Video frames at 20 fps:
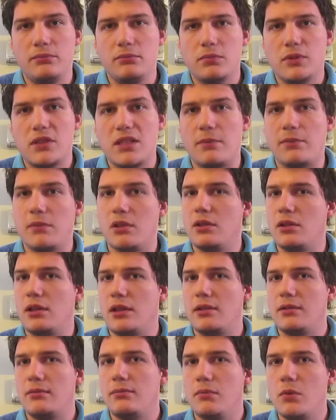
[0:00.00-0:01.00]
something
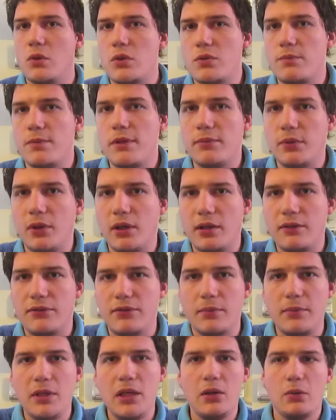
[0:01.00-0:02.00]
that most people are
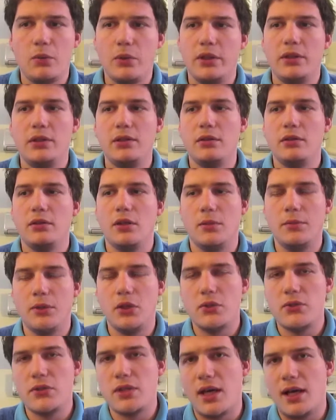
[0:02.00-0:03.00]
familiar with,
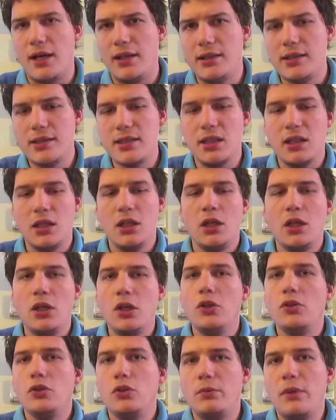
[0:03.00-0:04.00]
domino tiles,
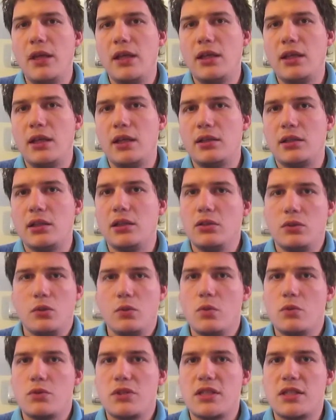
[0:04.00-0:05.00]
to make it
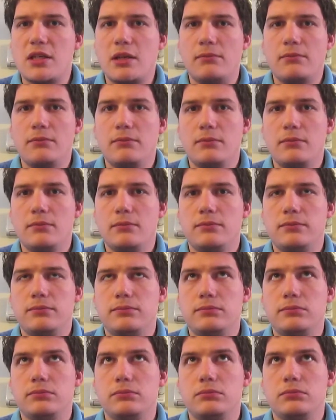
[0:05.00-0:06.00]
into
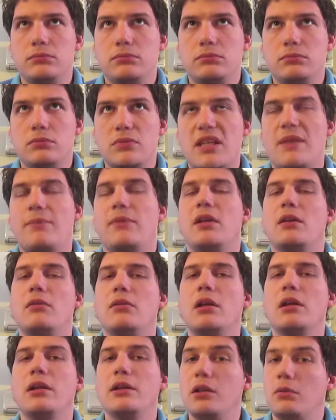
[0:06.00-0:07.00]
something
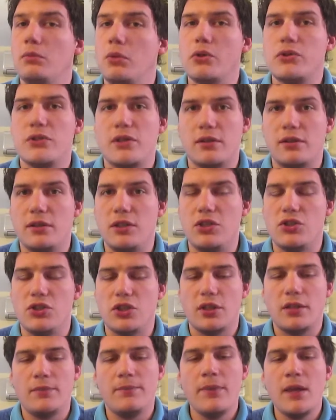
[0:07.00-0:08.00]
a little more
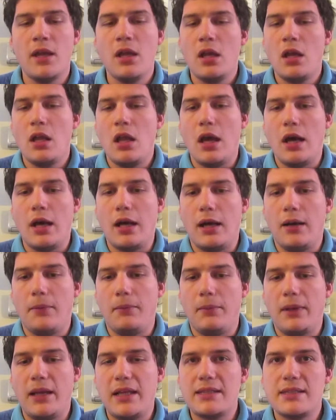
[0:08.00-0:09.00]
strategic.
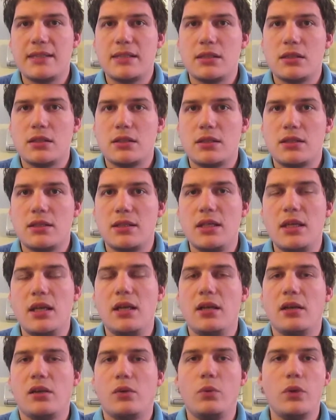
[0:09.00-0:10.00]
Let's
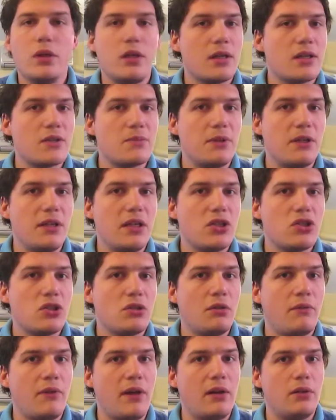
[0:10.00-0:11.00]
see a quick
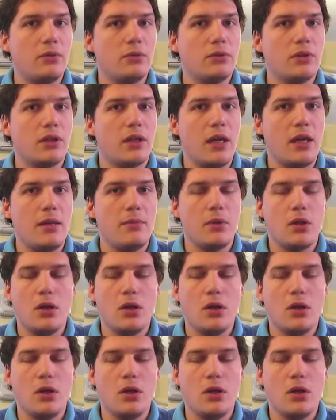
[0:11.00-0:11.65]
explanation of how the game